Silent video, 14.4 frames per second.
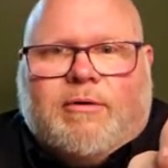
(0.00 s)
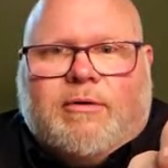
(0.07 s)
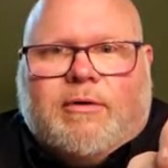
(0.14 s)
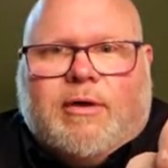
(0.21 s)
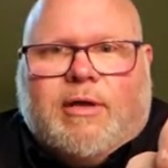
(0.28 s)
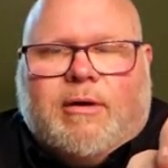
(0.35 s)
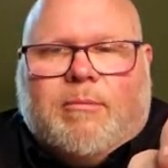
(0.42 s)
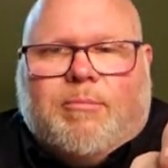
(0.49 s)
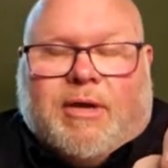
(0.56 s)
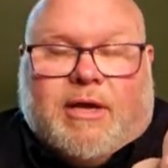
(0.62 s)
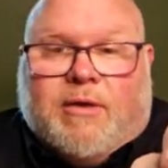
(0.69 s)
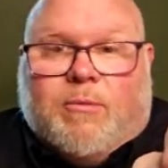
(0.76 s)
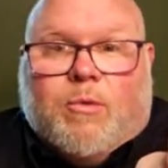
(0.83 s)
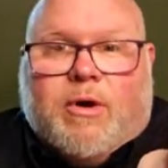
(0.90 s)
in
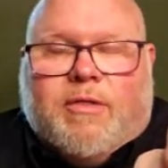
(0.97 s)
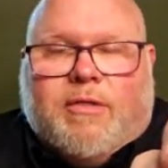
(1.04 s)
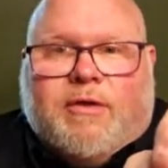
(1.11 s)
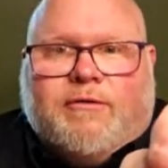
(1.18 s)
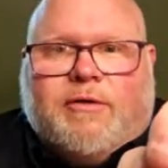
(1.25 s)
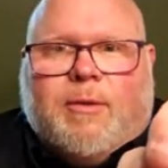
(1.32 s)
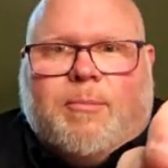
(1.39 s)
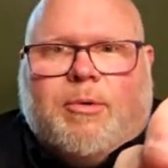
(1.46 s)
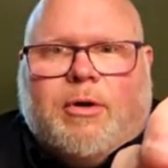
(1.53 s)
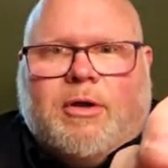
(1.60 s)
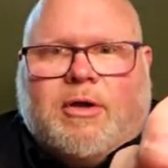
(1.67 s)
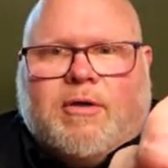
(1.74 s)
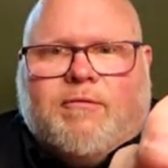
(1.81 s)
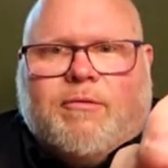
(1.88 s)
picking one of these up or
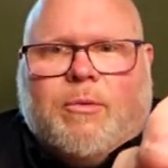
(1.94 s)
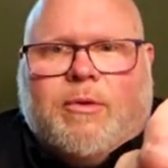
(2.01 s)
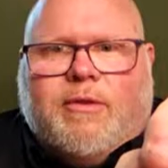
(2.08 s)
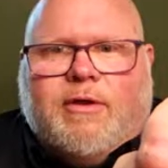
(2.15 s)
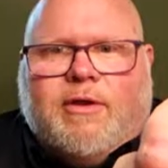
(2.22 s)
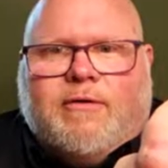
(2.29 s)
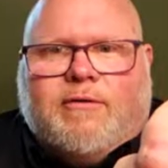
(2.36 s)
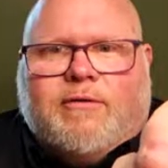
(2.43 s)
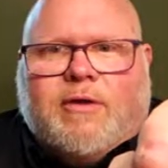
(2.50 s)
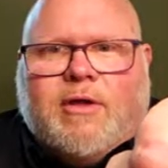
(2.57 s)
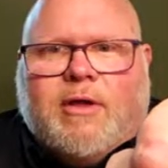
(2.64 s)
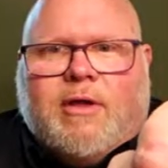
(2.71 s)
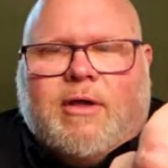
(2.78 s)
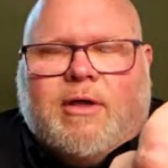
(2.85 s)
looking for one of these,
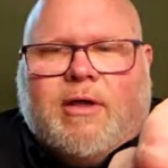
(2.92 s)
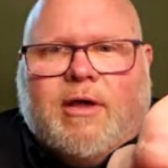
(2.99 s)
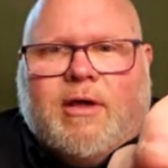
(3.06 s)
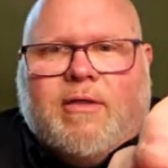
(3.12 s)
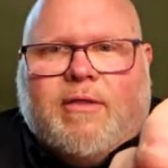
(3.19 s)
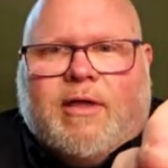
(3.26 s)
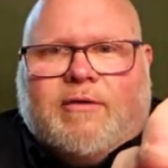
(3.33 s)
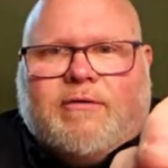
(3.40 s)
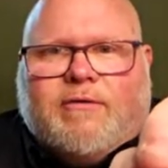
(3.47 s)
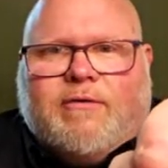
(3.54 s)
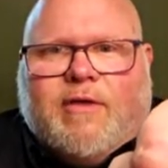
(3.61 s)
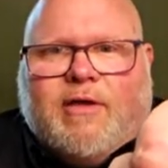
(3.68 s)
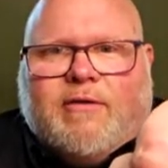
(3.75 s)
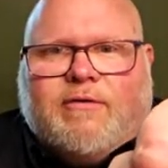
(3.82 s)

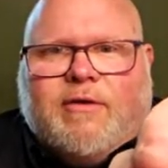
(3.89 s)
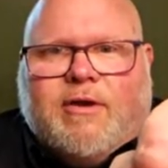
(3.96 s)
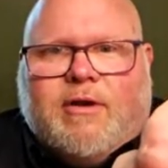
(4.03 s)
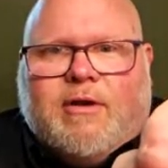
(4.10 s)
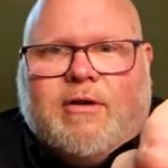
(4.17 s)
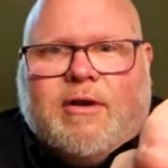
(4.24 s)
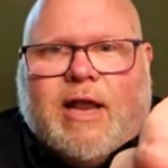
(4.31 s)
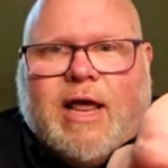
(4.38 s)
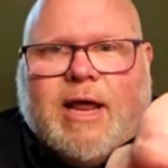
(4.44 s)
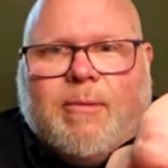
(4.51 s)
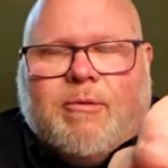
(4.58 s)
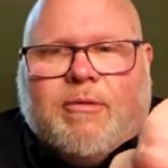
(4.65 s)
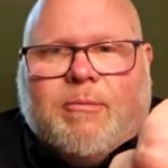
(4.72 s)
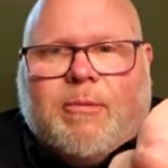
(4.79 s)
that's the
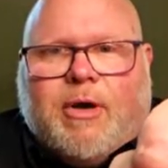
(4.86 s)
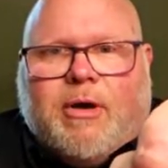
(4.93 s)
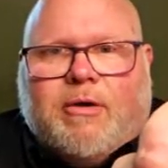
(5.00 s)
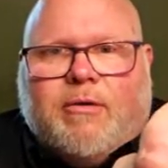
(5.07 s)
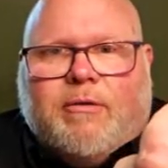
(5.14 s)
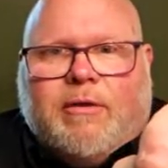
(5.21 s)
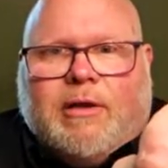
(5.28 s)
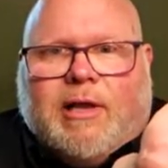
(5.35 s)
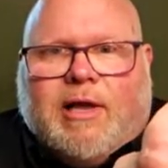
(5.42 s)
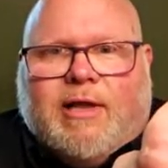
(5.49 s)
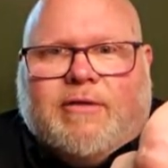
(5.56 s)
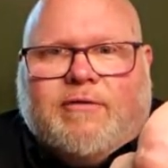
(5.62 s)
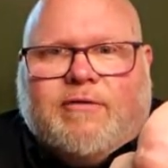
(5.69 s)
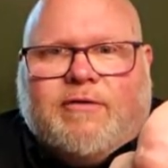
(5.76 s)
name of the model, the
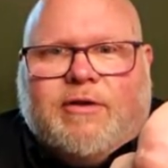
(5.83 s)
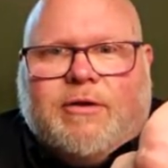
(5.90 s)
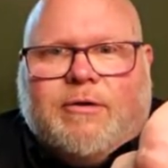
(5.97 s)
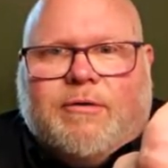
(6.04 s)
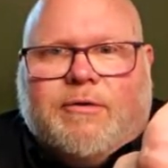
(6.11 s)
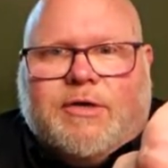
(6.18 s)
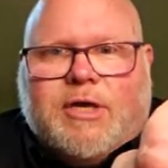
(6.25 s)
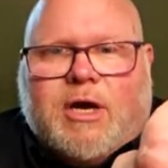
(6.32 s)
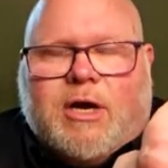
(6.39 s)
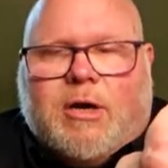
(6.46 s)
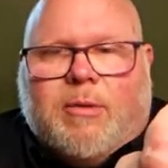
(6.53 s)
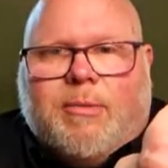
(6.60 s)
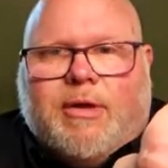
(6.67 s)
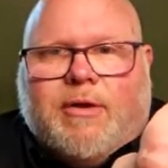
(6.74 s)
Lion Steel
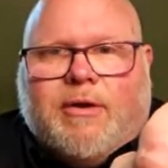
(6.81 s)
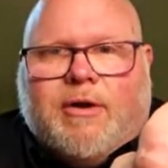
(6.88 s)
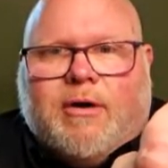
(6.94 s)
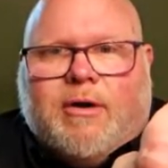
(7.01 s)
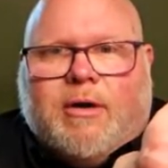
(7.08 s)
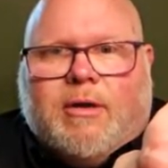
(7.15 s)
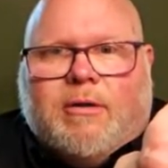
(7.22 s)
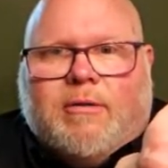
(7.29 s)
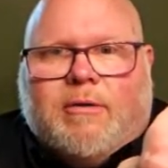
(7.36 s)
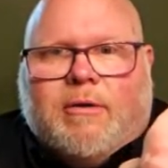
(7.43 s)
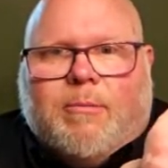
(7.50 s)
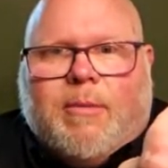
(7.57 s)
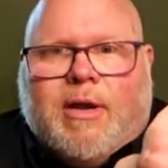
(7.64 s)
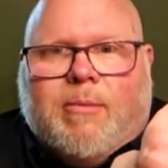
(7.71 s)
DOM, and they're
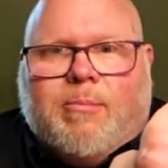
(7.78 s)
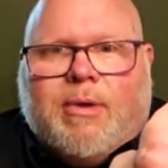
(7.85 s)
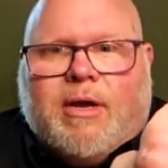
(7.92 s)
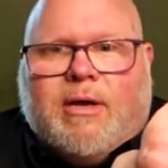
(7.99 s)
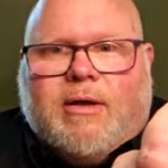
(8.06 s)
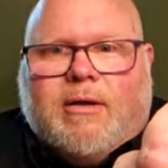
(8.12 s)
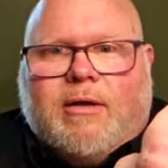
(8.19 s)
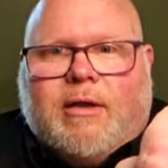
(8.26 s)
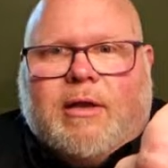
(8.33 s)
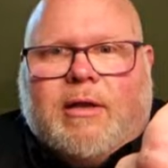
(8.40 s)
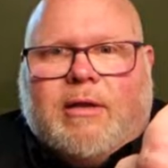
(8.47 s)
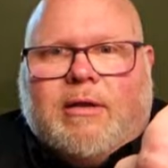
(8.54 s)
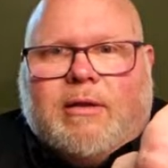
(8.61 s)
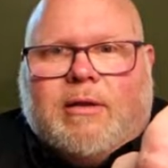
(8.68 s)
made by
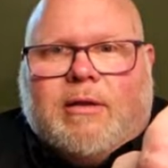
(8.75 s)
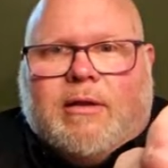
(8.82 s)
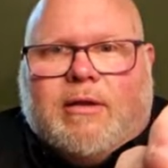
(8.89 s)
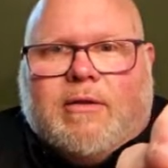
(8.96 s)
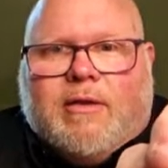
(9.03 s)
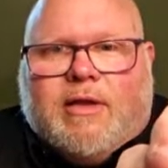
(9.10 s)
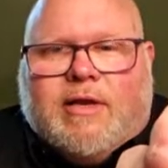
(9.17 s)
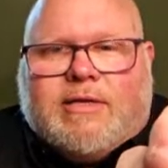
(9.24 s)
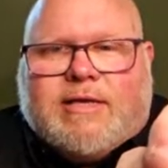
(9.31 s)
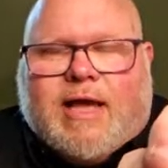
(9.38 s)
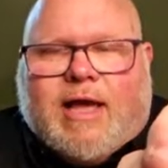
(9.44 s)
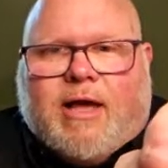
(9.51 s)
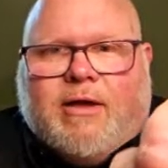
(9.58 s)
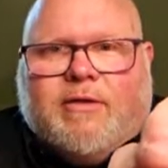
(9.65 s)
the
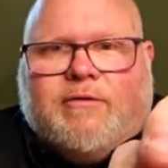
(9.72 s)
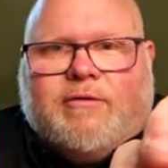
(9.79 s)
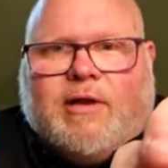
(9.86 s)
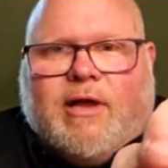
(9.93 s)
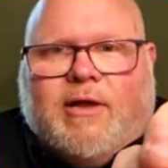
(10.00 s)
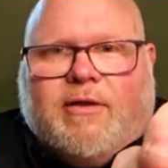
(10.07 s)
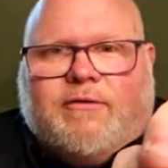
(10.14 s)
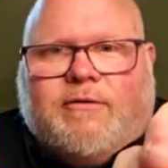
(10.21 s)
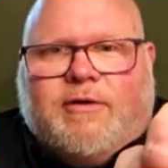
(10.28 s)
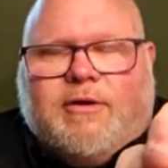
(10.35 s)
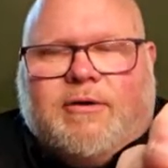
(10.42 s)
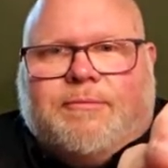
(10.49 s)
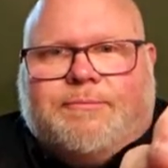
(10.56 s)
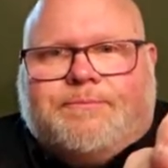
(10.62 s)
Italians, Lion
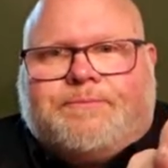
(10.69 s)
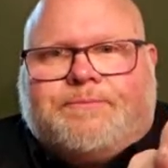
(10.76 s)
Steel.